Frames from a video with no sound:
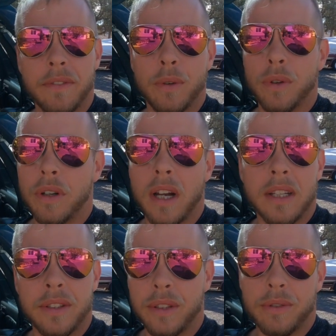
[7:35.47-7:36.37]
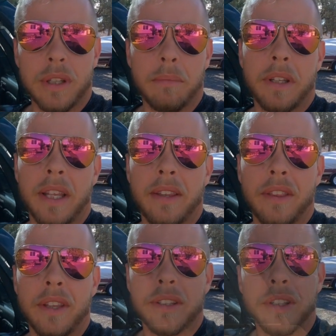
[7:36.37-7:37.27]
or do something like
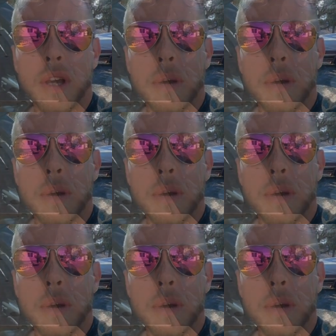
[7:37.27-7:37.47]
this.